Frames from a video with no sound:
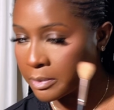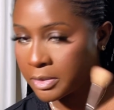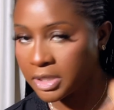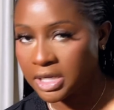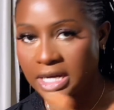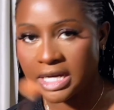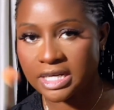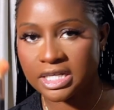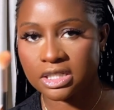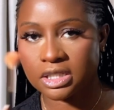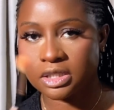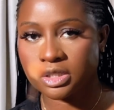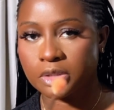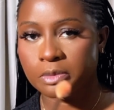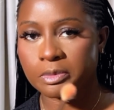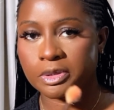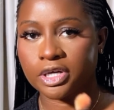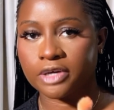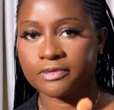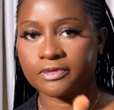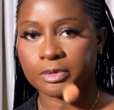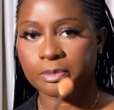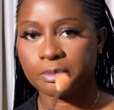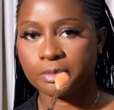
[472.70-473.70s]
going to add a little bit
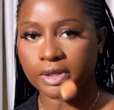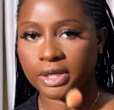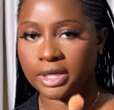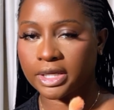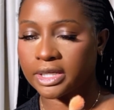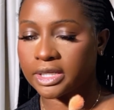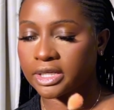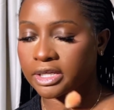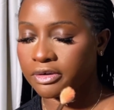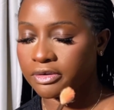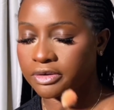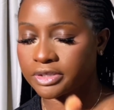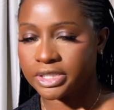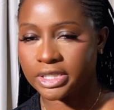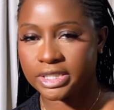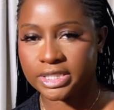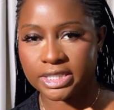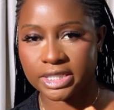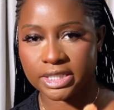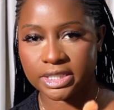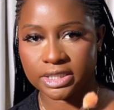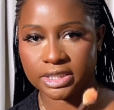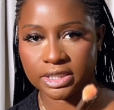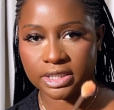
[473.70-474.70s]
of a pink
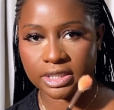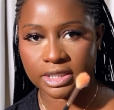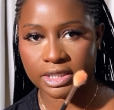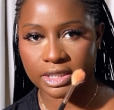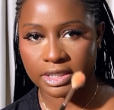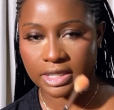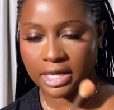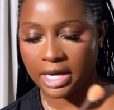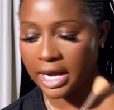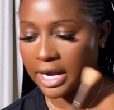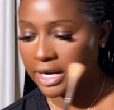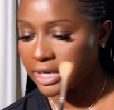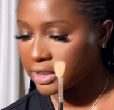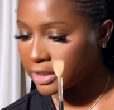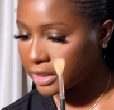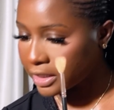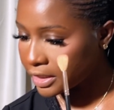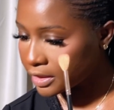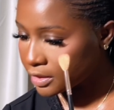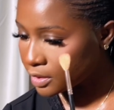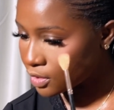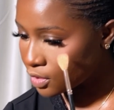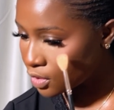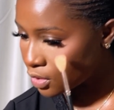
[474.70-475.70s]
iridescent
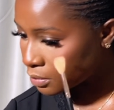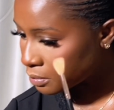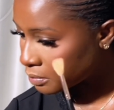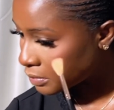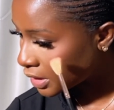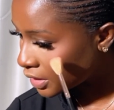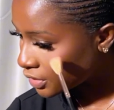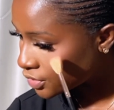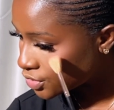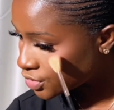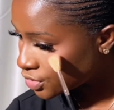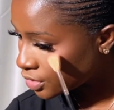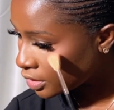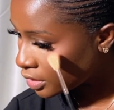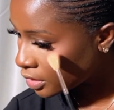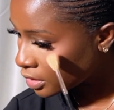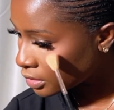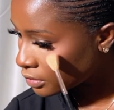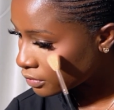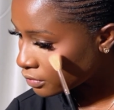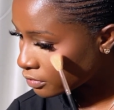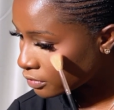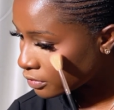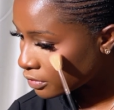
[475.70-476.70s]
highlight on my cheek.
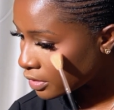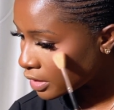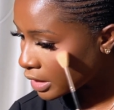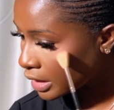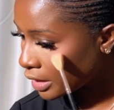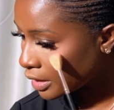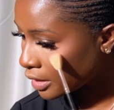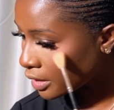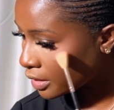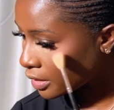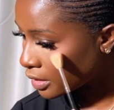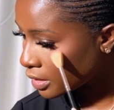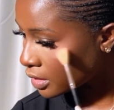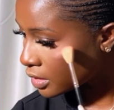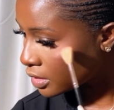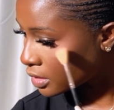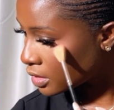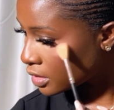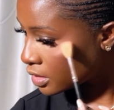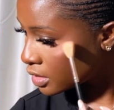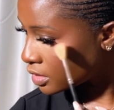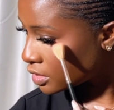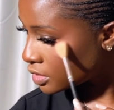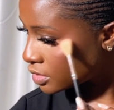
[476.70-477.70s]
Right here.
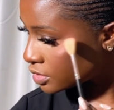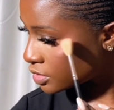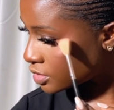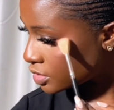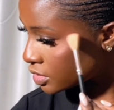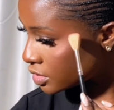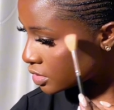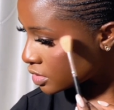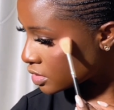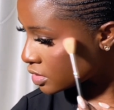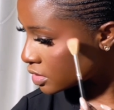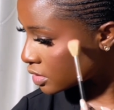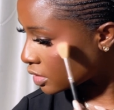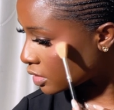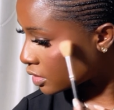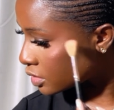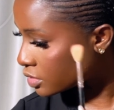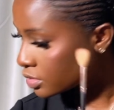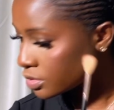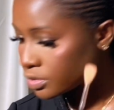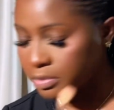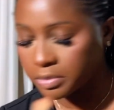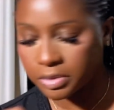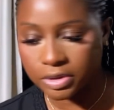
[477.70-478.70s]
Just a
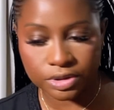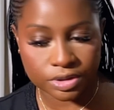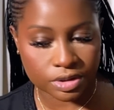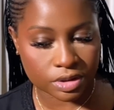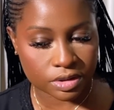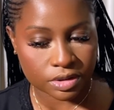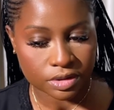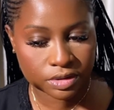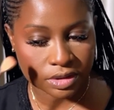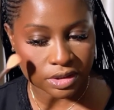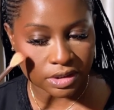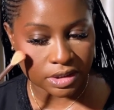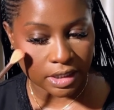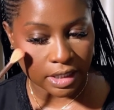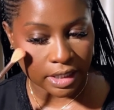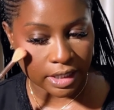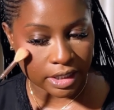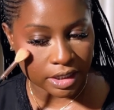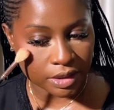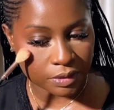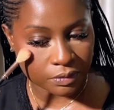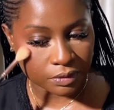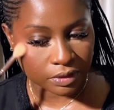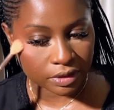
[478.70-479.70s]
little bit, just to tie
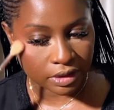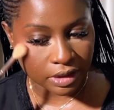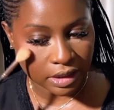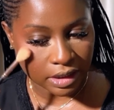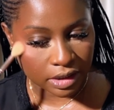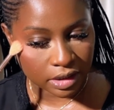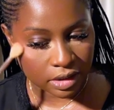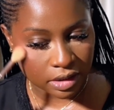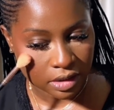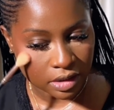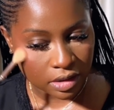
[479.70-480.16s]
in with that